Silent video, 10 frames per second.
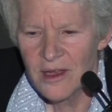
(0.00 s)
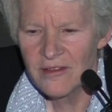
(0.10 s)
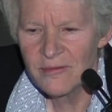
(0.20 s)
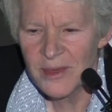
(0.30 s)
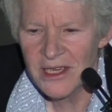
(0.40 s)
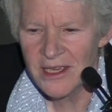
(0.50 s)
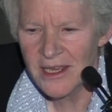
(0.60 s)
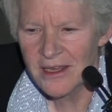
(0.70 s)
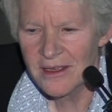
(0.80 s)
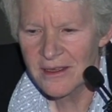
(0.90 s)
of
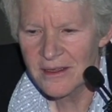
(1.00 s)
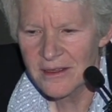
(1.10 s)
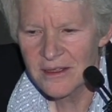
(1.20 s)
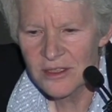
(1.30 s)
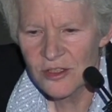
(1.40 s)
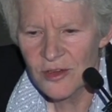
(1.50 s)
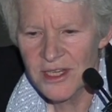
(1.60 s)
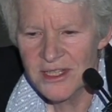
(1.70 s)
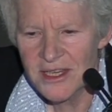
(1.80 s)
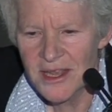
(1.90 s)
being,
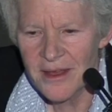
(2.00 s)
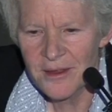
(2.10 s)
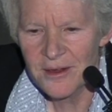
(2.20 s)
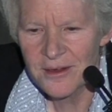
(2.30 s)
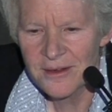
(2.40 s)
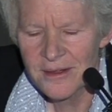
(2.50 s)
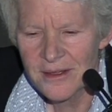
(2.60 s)
joined together.